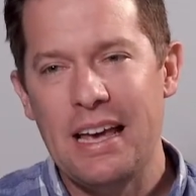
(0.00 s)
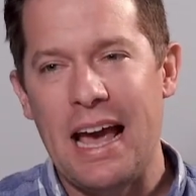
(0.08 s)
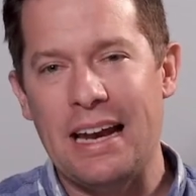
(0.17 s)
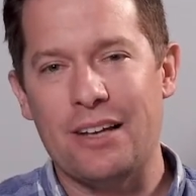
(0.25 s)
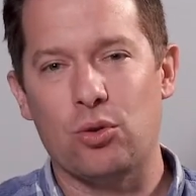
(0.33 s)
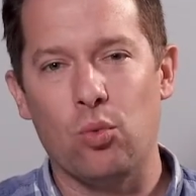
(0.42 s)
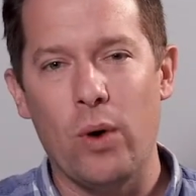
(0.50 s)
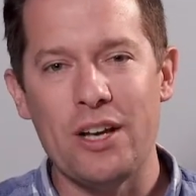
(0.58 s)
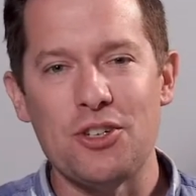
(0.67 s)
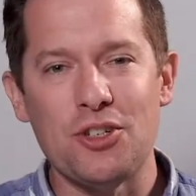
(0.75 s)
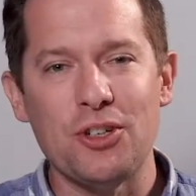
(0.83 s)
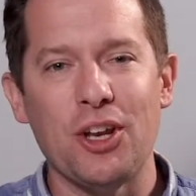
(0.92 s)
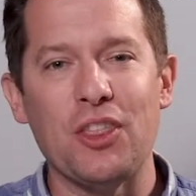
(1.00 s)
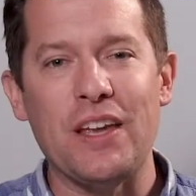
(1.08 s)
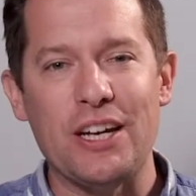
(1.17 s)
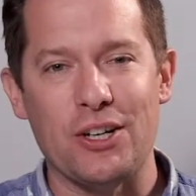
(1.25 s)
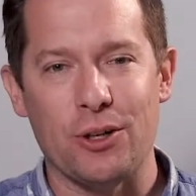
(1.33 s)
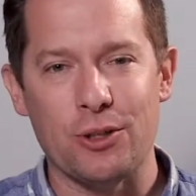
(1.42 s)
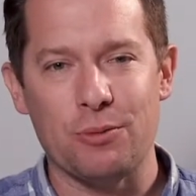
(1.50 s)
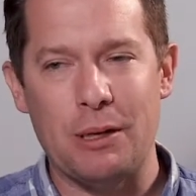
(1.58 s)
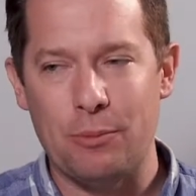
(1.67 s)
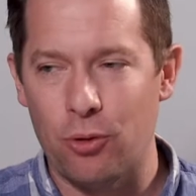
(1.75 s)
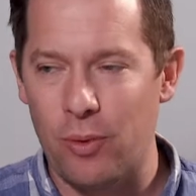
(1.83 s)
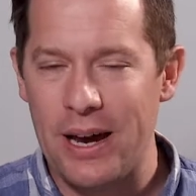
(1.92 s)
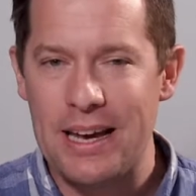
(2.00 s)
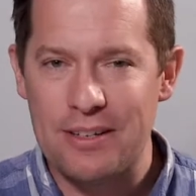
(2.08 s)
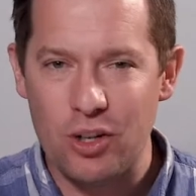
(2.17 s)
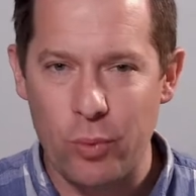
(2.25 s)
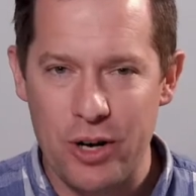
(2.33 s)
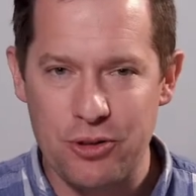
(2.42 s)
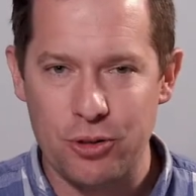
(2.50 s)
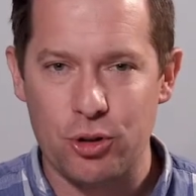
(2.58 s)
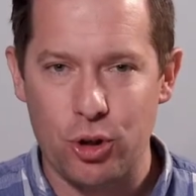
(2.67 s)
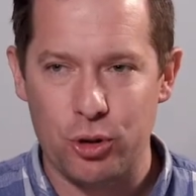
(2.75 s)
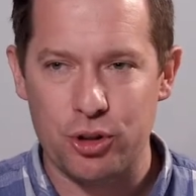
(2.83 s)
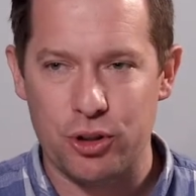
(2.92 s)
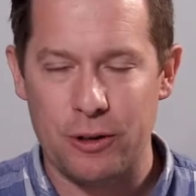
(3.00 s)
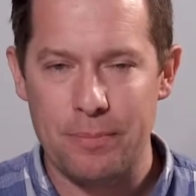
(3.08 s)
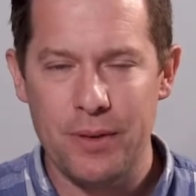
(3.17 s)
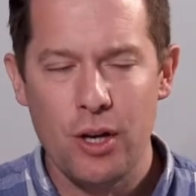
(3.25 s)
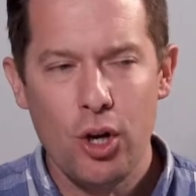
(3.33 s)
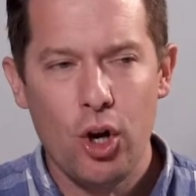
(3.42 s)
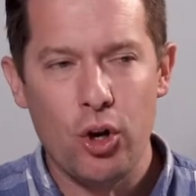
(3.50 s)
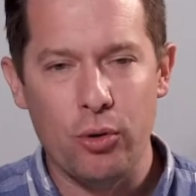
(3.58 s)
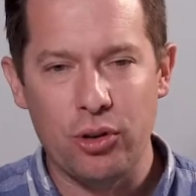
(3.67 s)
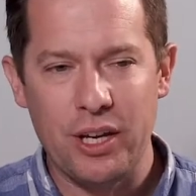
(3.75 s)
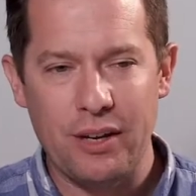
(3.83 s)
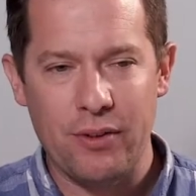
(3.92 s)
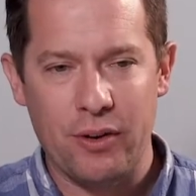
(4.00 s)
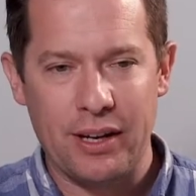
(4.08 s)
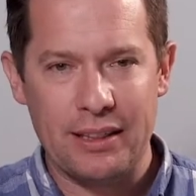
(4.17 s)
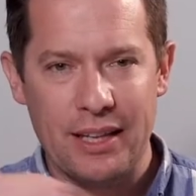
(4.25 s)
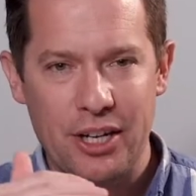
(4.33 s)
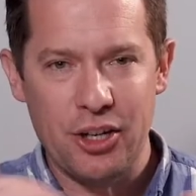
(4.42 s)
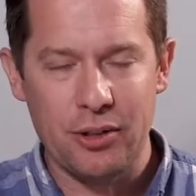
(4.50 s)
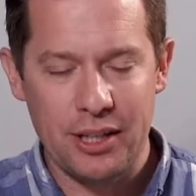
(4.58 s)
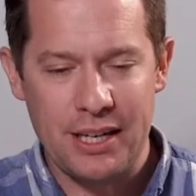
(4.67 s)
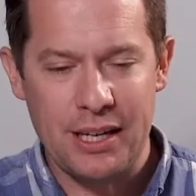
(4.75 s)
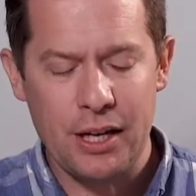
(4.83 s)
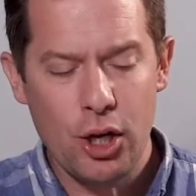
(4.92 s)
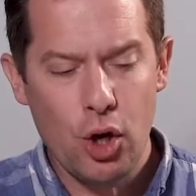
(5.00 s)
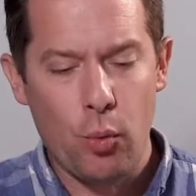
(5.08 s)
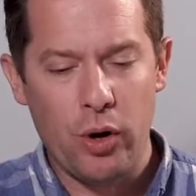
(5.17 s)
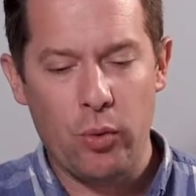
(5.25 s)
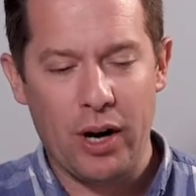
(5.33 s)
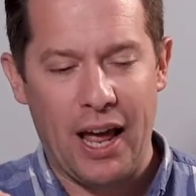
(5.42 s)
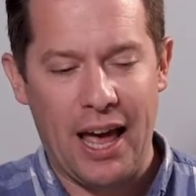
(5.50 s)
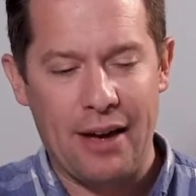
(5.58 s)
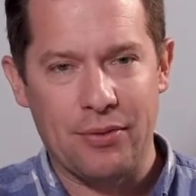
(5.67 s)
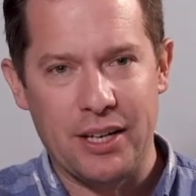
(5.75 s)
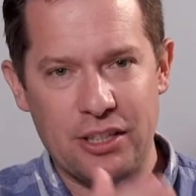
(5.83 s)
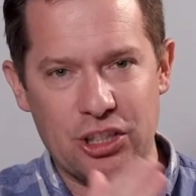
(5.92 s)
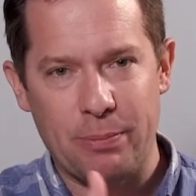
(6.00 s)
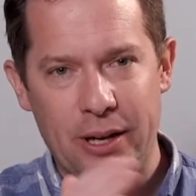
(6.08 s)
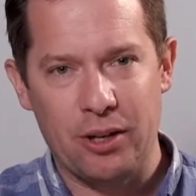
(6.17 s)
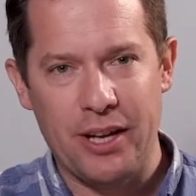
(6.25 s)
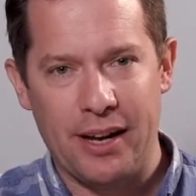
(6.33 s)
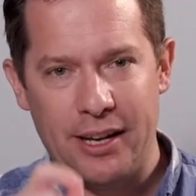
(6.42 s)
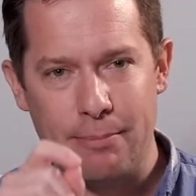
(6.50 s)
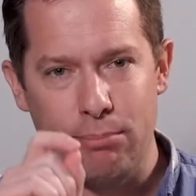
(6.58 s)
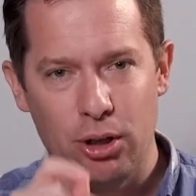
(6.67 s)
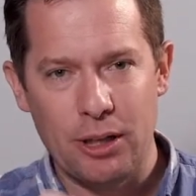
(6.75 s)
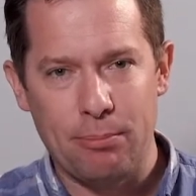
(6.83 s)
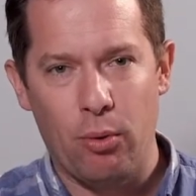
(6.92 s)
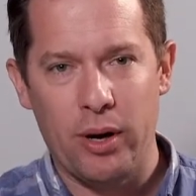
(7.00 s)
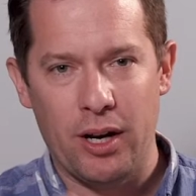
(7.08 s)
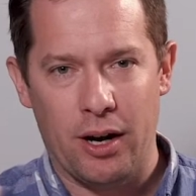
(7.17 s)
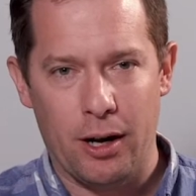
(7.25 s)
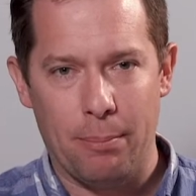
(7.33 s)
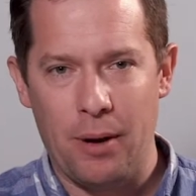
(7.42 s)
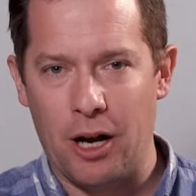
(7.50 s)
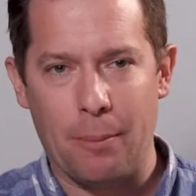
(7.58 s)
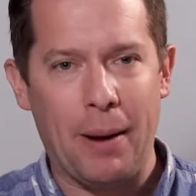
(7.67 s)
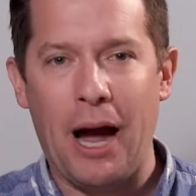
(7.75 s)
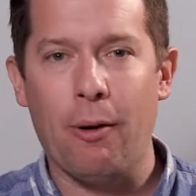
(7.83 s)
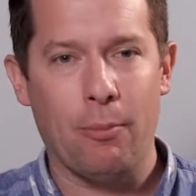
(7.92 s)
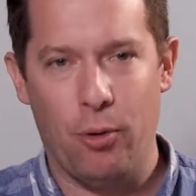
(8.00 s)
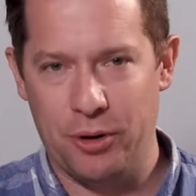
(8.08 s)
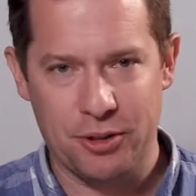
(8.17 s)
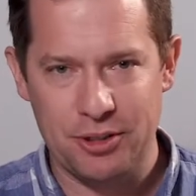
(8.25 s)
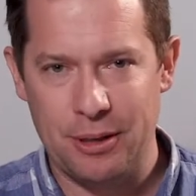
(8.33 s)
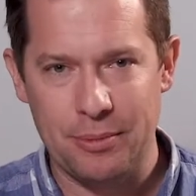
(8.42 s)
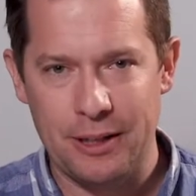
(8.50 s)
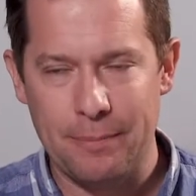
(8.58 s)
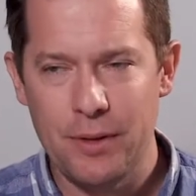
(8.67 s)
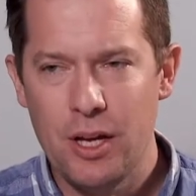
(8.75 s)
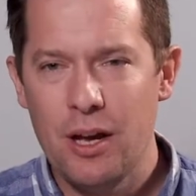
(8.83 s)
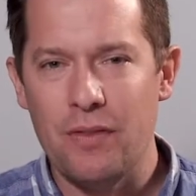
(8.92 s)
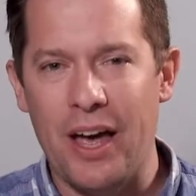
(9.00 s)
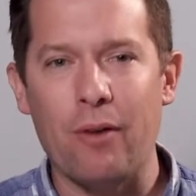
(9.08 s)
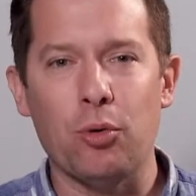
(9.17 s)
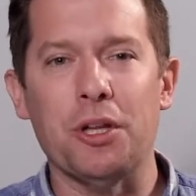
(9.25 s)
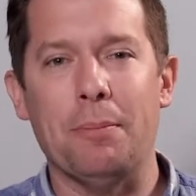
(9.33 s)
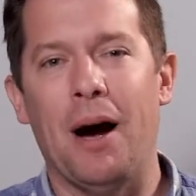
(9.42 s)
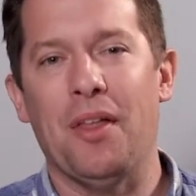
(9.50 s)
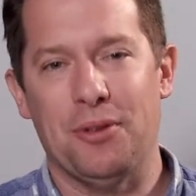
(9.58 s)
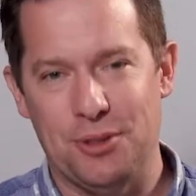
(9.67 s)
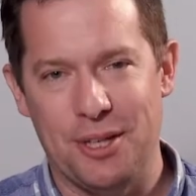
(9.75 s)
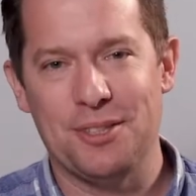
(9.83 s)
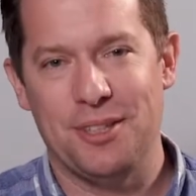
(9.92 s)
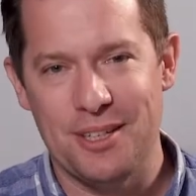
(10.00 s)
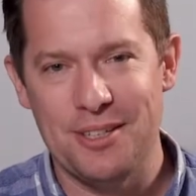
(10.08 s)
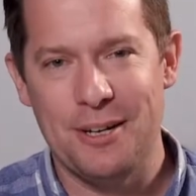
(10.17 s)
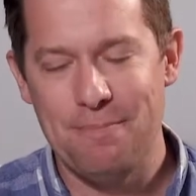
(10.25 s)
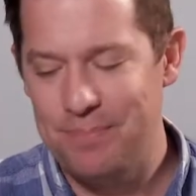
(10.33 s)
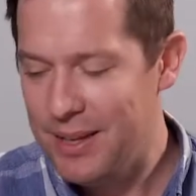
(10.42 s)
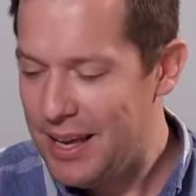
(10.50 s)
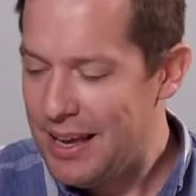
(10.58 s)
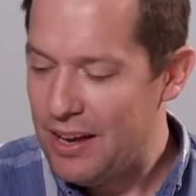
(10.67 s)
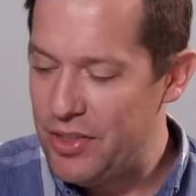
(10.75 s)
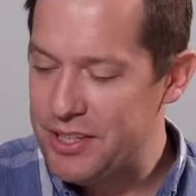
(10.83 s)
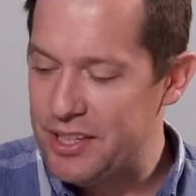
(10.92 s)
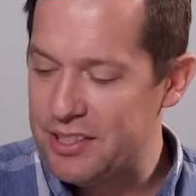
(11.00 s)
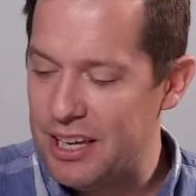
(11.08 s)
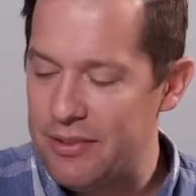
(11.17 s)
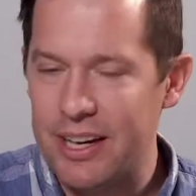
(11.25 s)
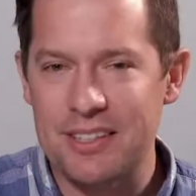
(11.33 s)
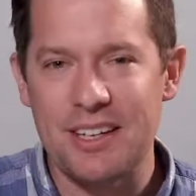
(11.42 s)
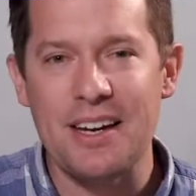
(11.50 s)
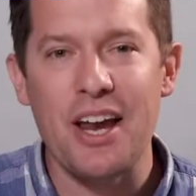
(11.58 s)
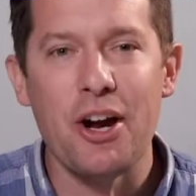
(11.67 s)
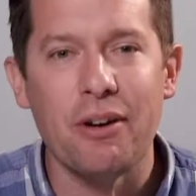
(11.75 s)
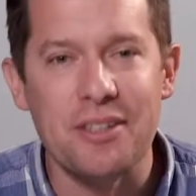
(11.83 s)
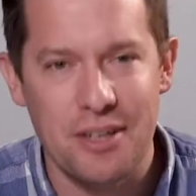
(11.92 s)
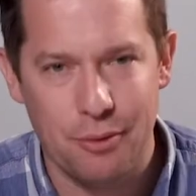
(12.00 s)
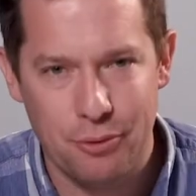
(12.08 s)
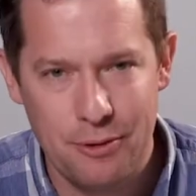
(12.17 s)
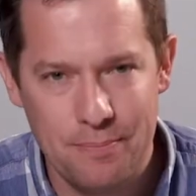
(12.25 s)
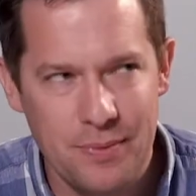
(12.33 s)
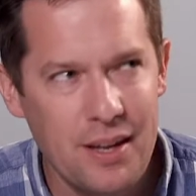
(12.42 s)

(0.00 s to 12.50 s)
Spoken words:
And as Western thinkers, people raised in Western culture who think very linearly, we want to have things spelled out in bullet point on a PowerPoint or something. That really bothers us, doesn't it? This is giving us a narrative.